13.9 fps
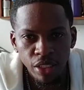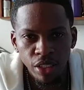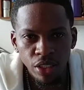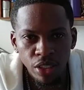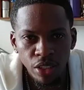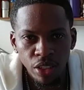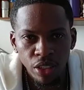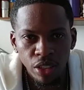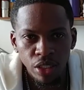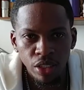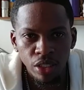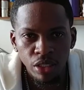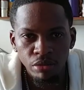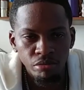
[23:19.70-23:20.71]
you know,
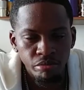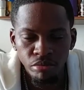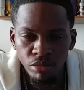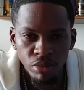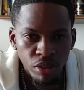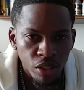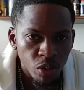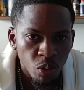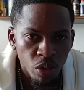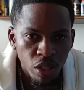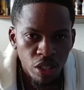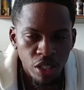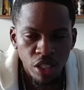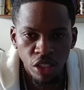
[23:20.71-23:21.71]

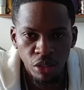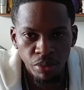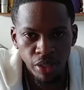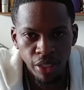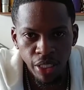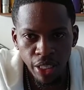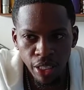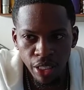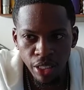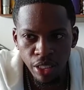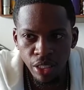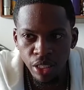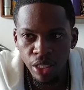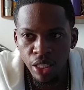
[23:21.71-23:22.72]
with the setup that I
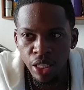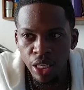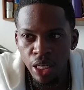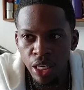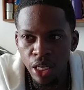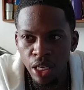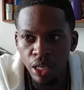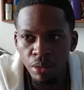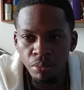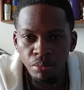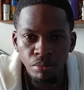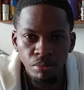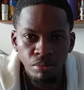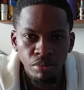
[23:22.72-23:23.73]
had.
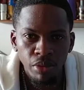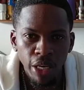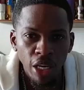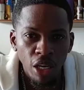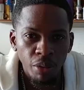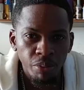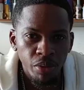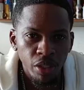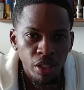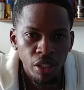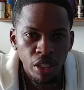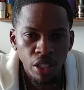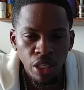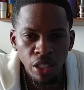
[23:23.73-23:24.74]
I
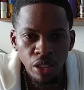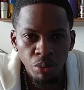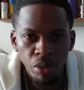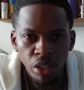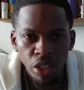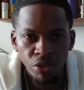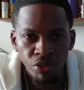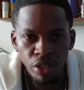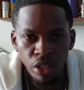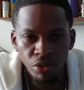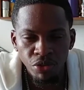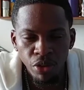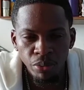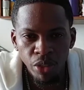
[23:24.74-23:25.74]
opted a little bit
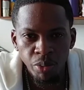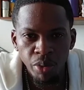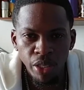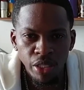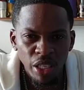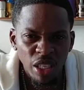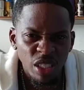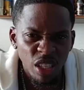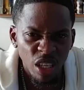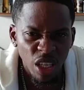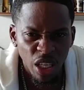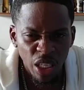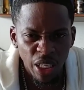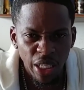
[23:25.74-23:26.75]
differently from the specs I saw
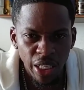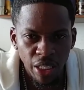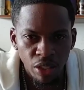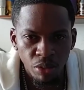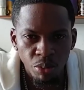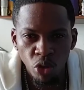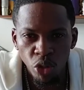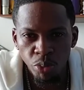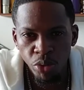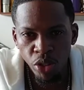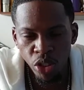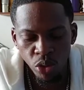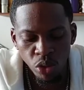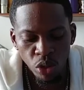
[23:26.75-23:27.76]
online. Most
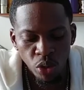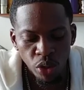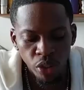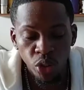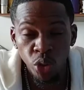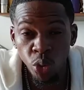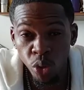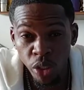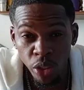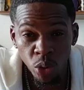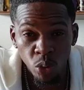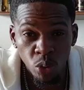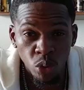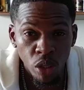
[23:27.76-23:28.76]
persons are going tuner
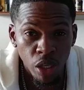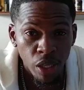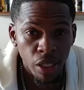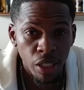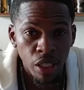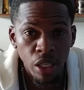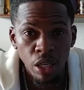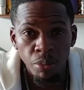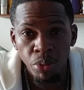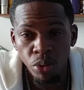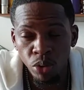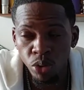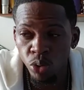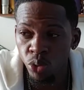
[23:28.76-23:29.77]
2 or
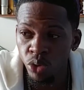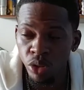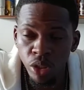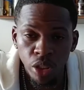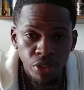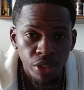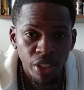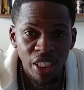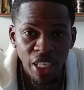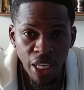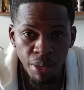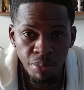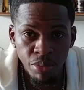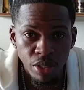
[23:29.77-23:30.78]
Pro 2 series
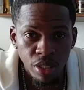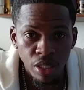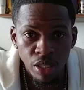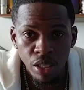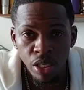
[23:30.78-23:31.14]
cams,